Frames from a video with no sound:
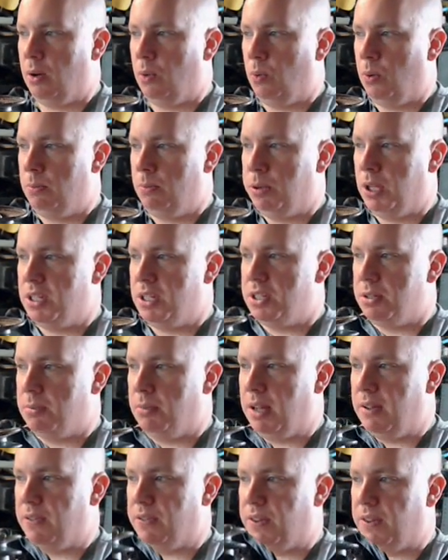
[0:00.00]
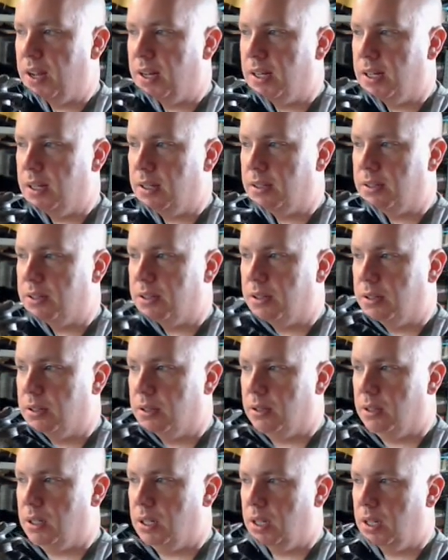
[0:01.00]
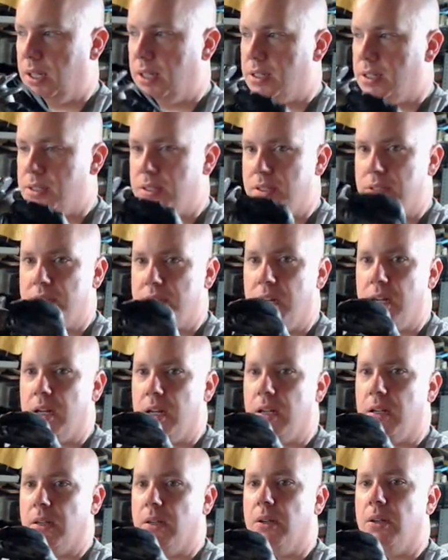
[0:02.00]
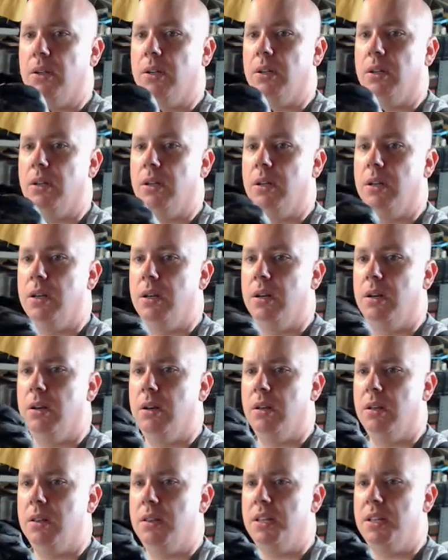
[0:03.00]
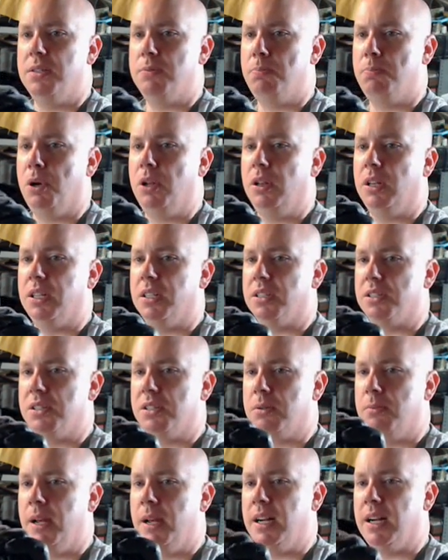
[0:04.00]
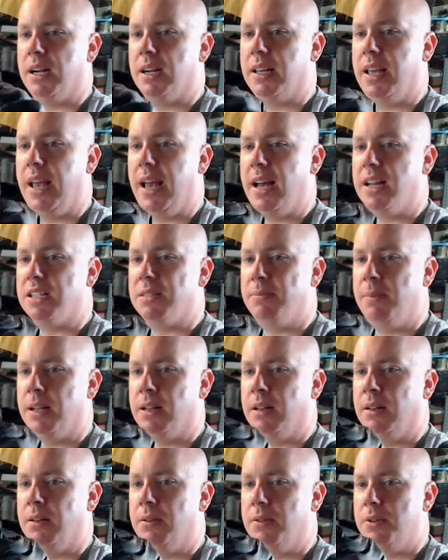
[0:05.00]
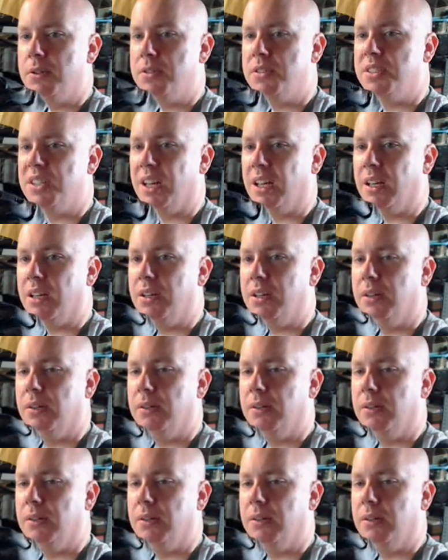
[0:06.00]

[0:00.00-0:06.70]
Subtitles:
One place you might find it is these pulleys. They're made out of cast metal. They're zinc.